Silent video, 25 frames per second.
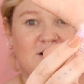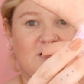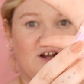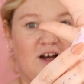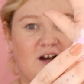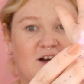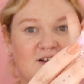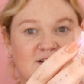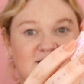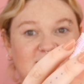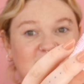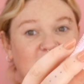
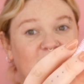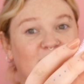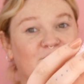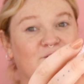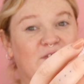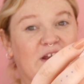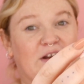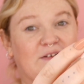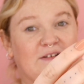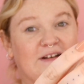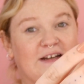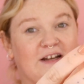last a
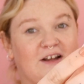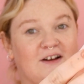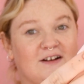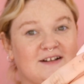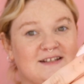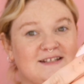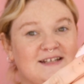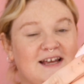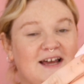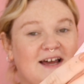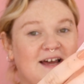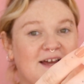very
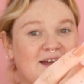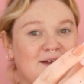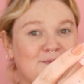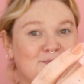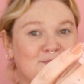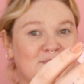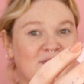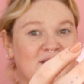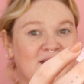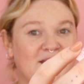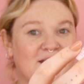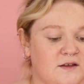long
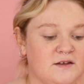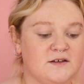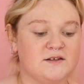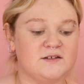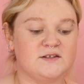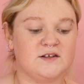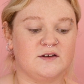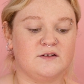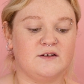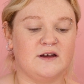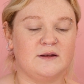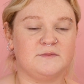time.
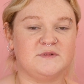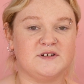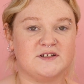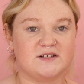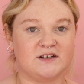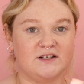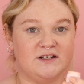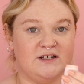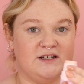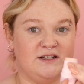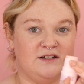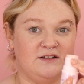So I'm
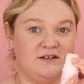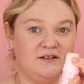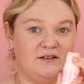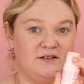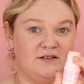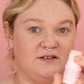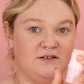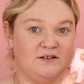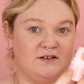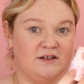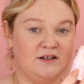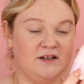just
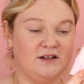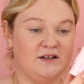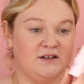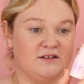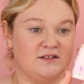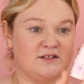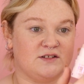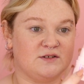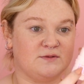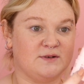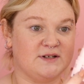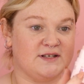gonna
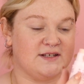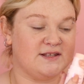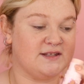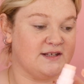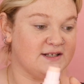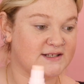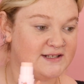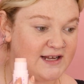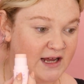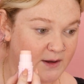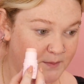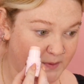twist
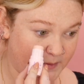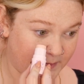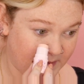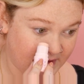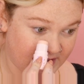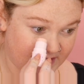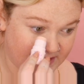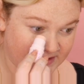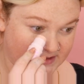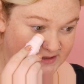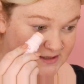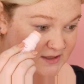this up a
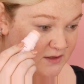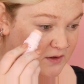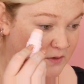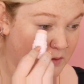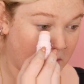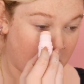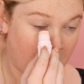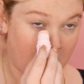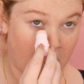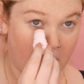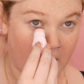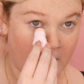bit
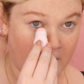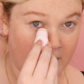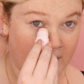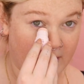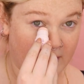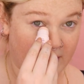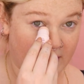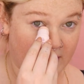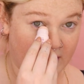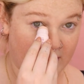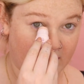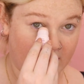
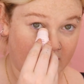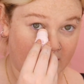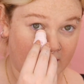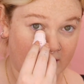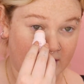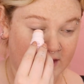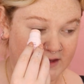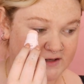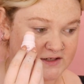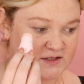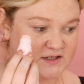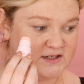
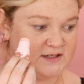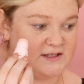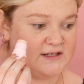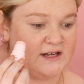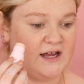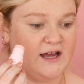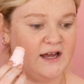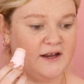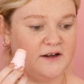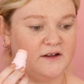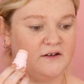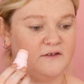and just
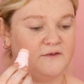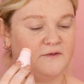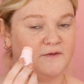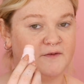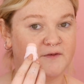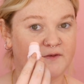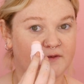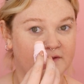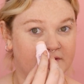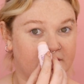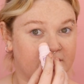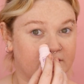kind
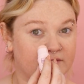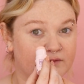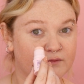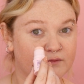of